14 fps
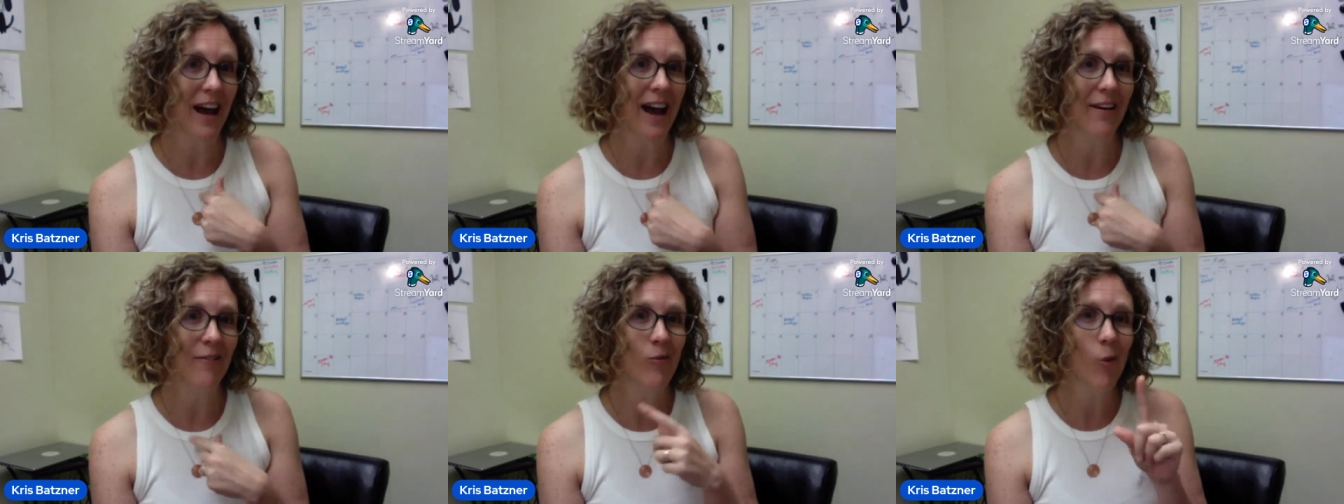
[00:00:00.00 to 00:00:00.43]

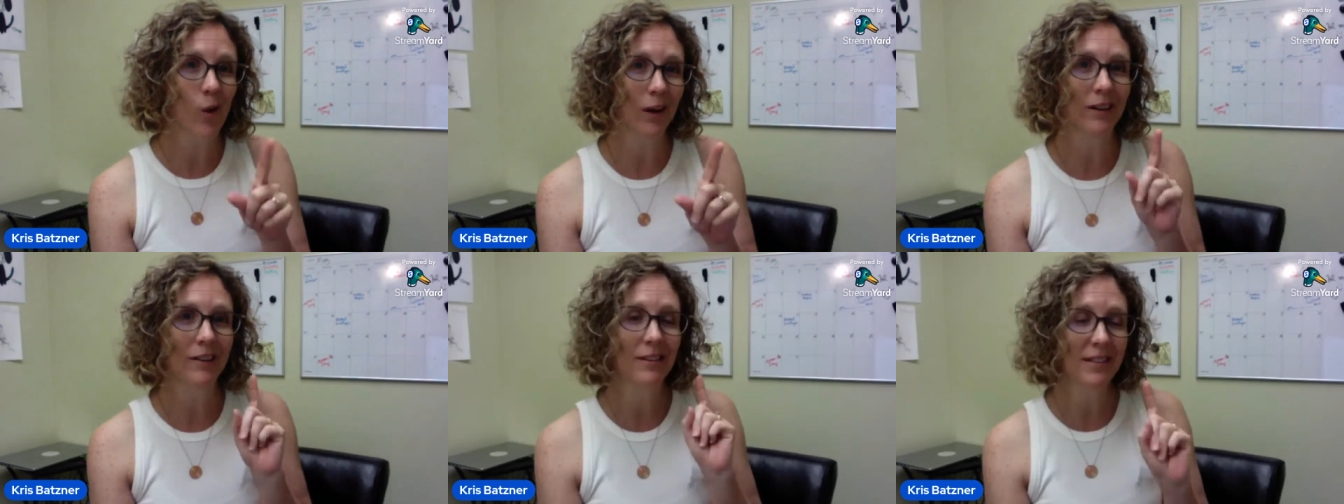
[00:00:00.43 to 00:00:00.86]
I have
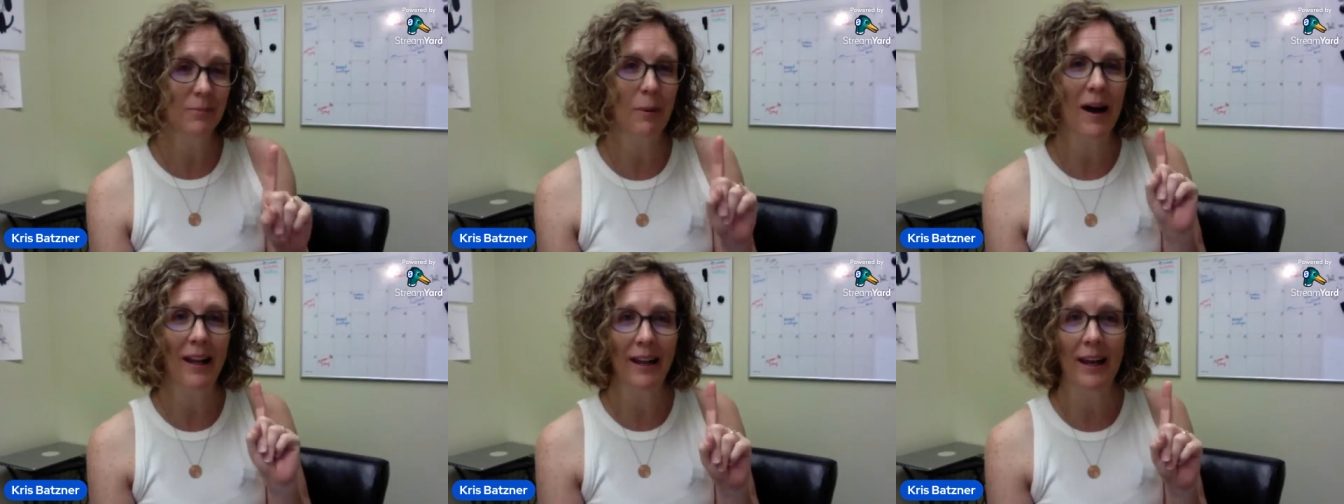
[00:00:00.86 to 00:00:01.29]
one
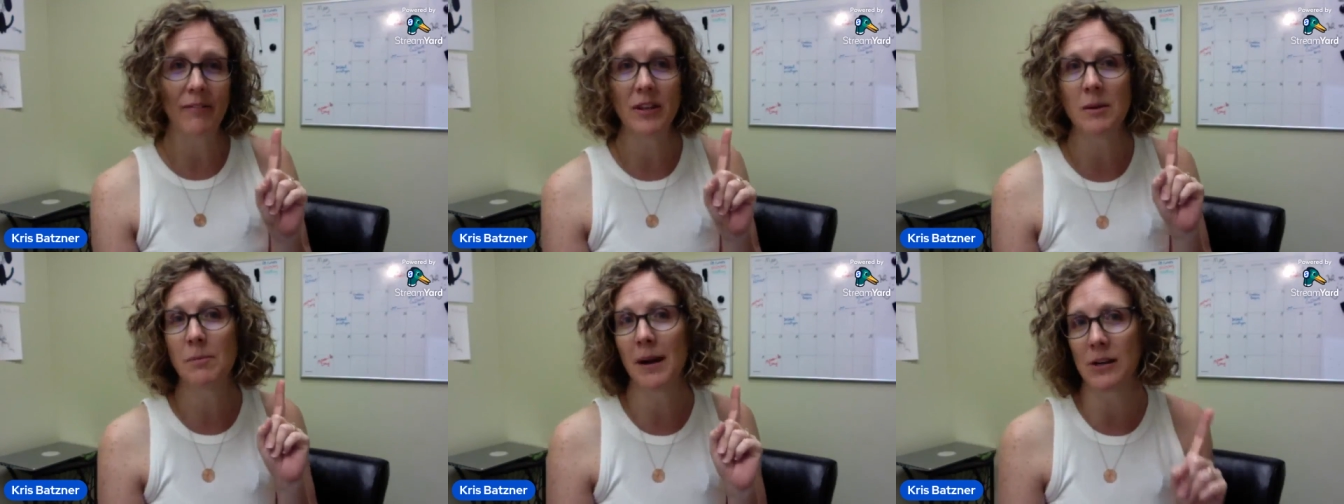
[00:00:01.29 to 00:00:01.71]
spot left
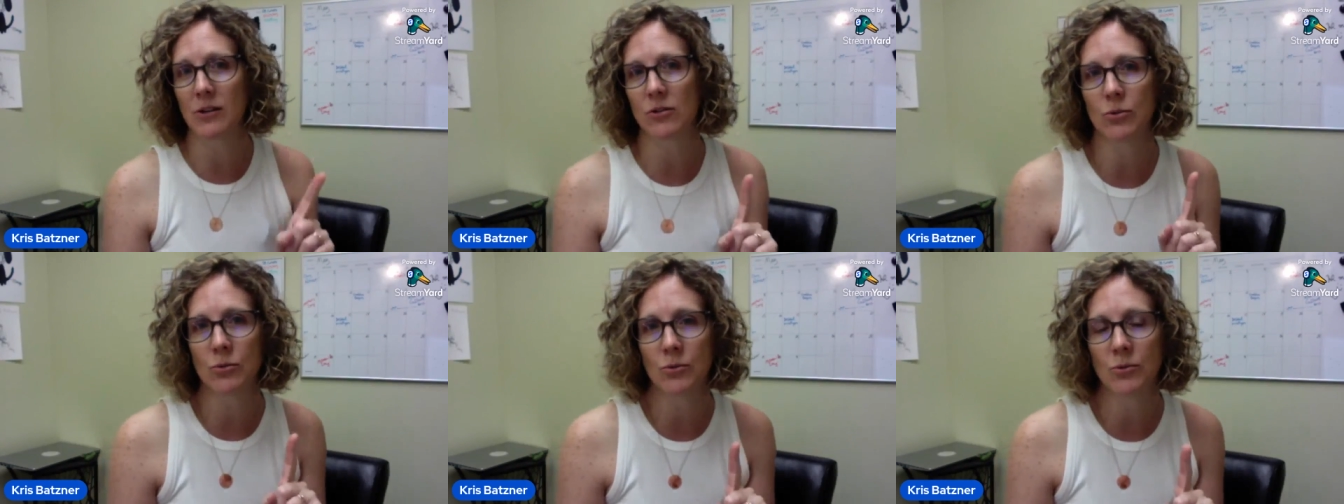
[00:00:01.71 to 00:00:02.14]
in my
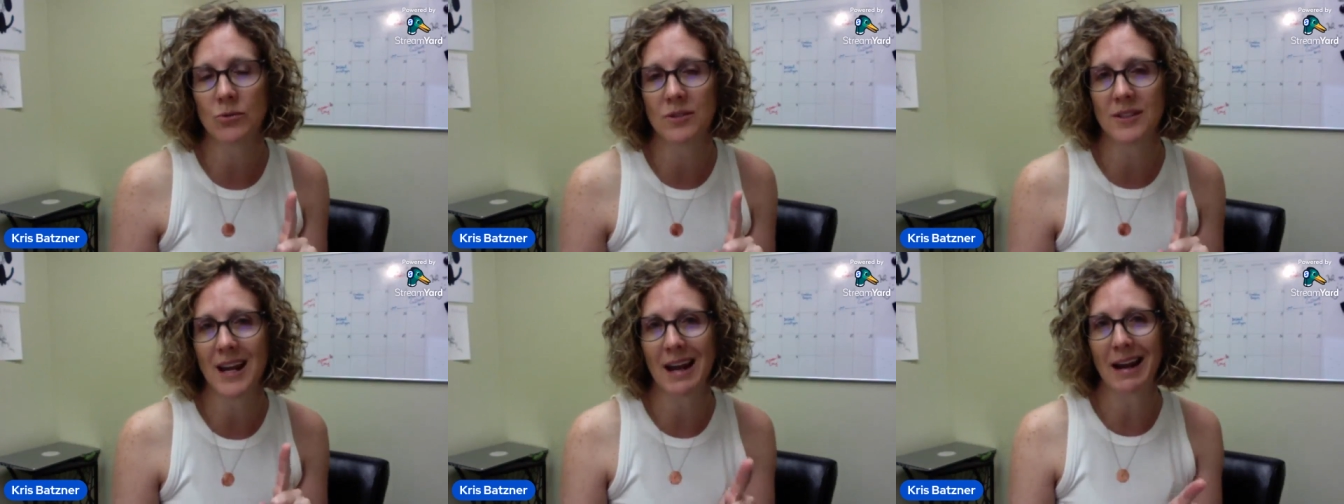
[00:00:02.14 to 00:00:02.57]

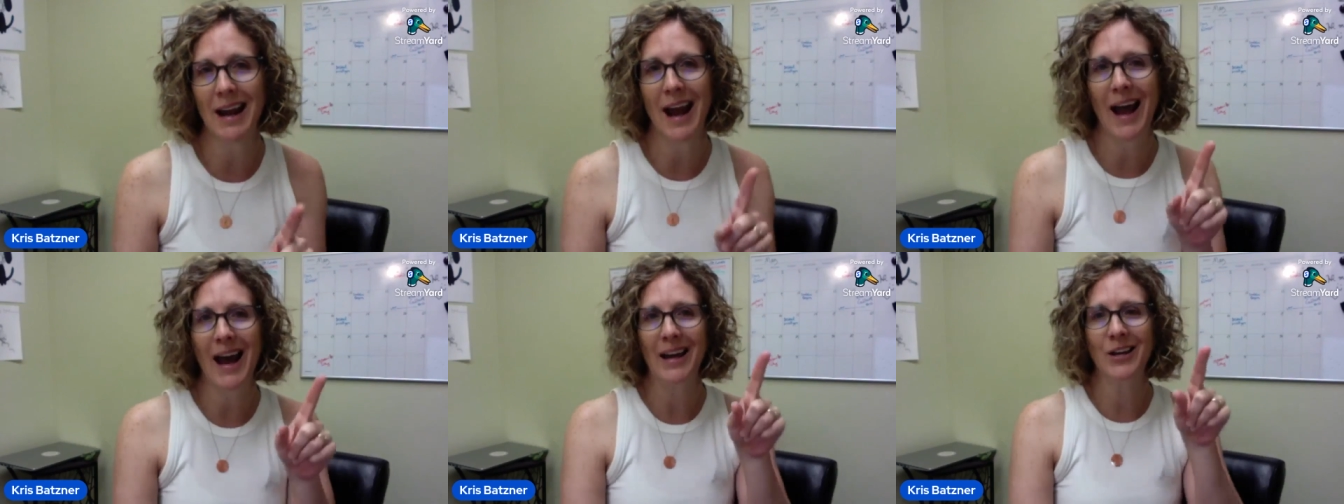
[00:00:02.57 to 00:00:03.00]
Tuesday
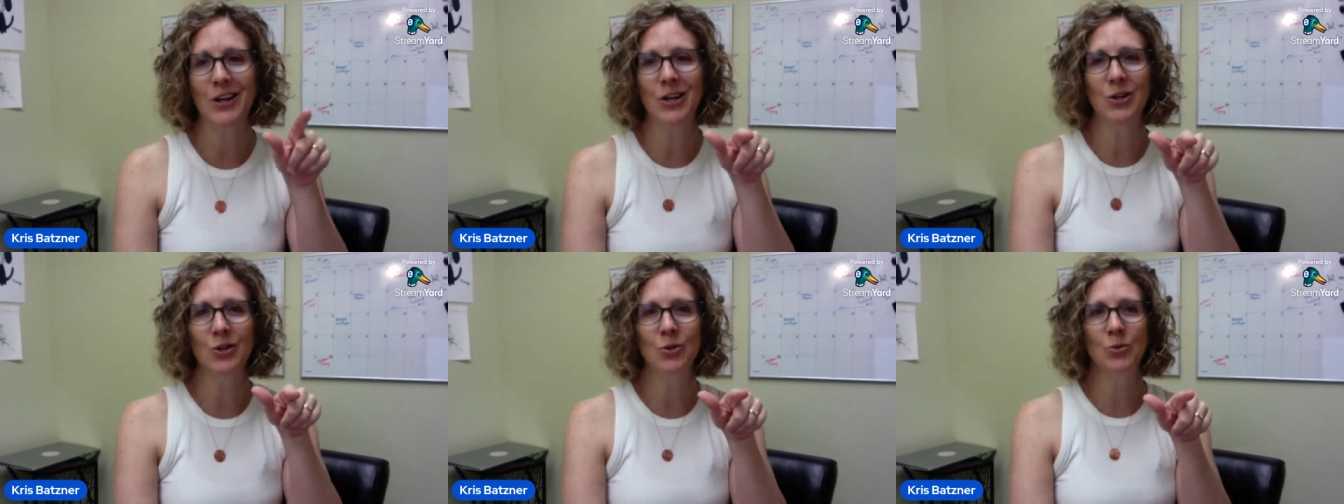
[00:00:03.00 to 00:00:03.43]
at
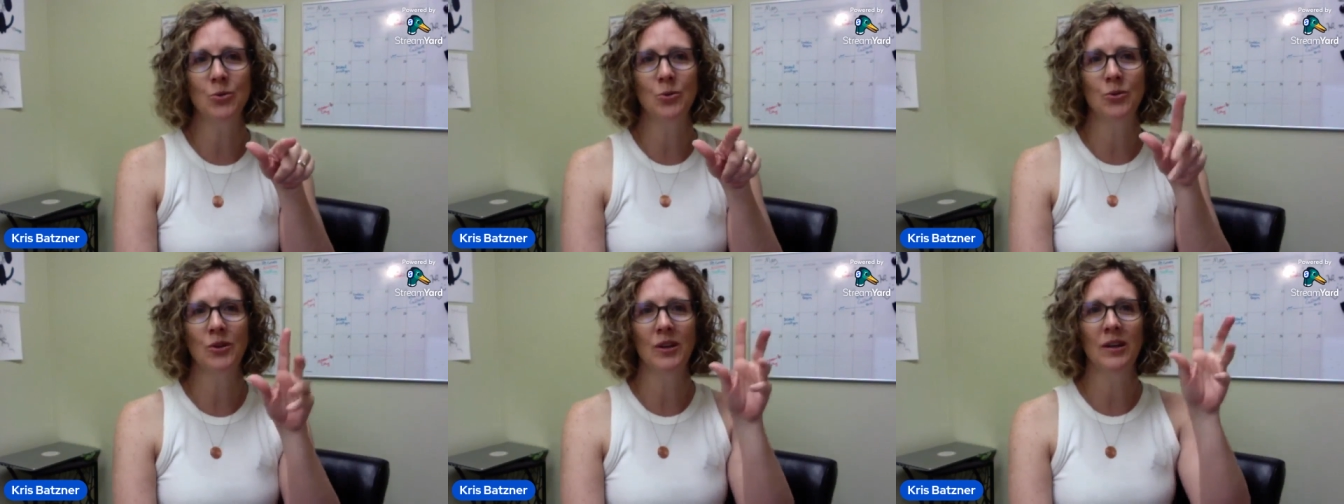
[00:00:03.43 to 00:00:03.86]

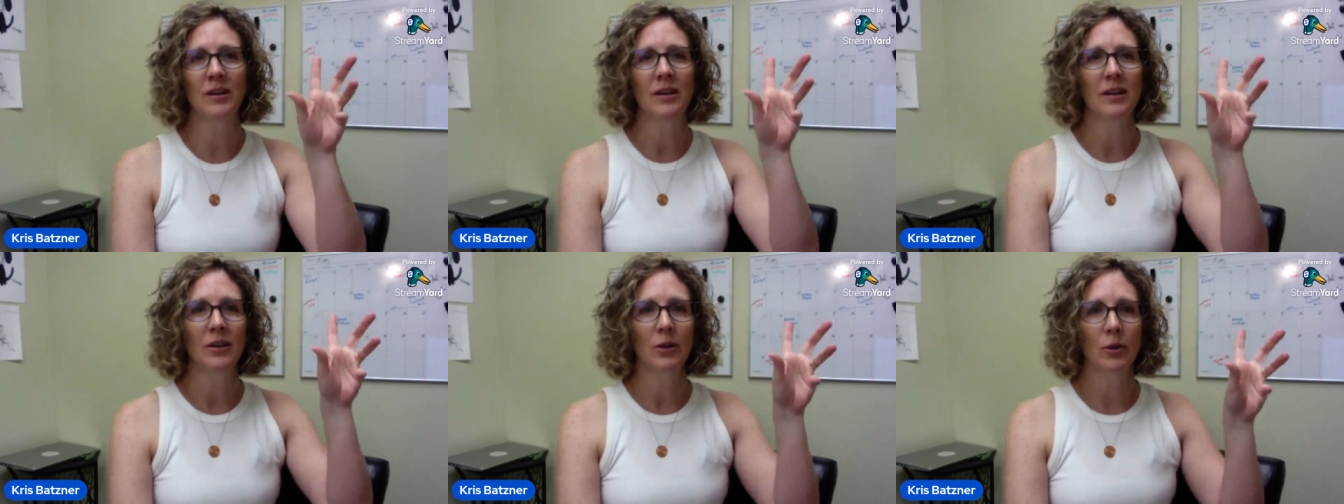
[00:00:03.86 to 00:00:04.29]
noon
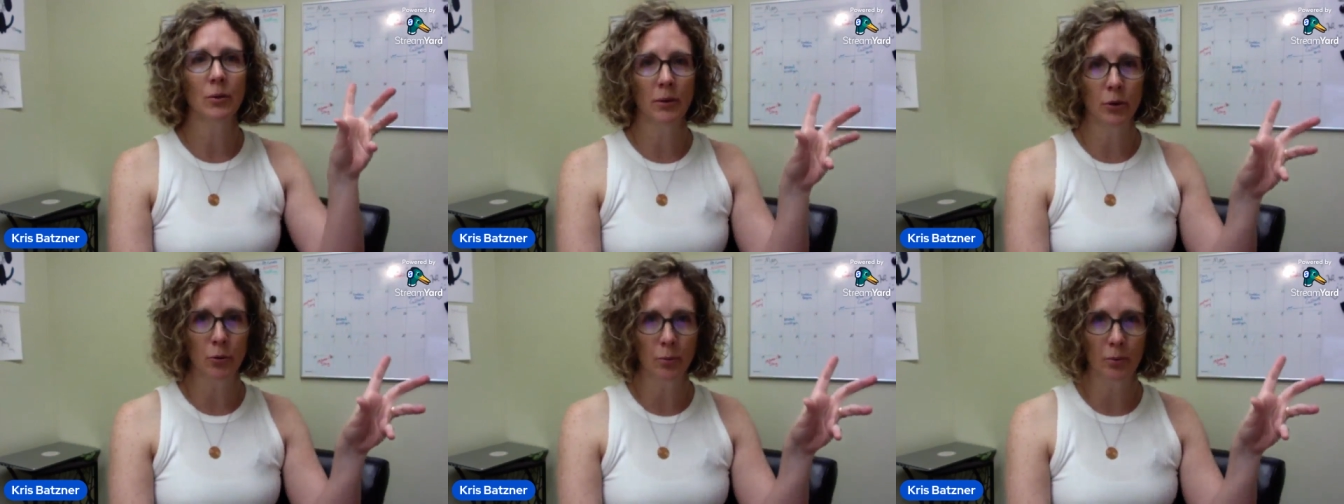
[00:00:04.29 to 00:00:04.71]

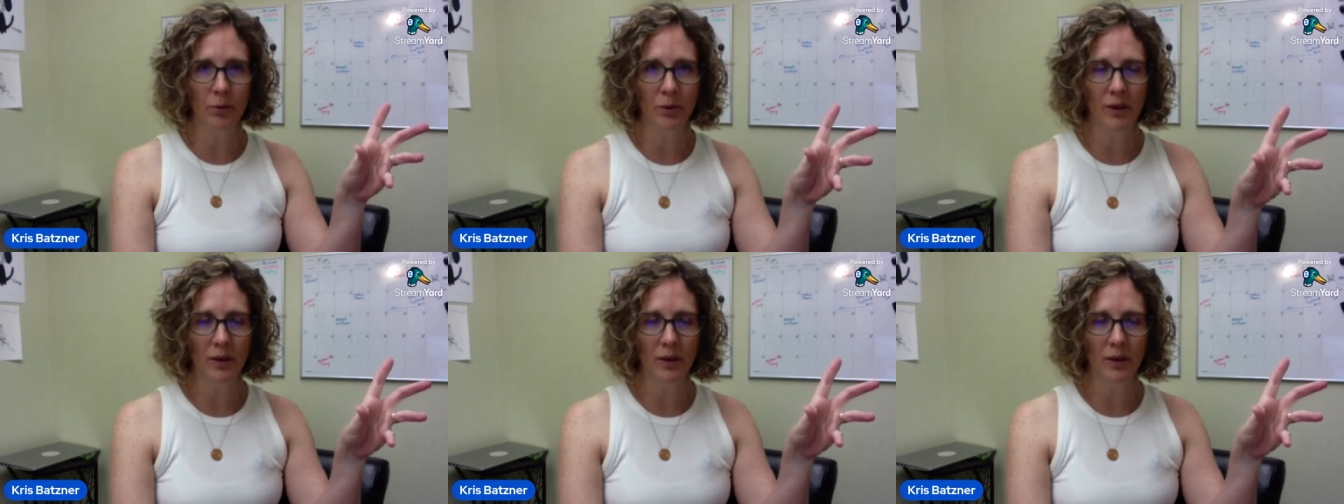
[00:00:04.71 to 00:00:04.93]
group.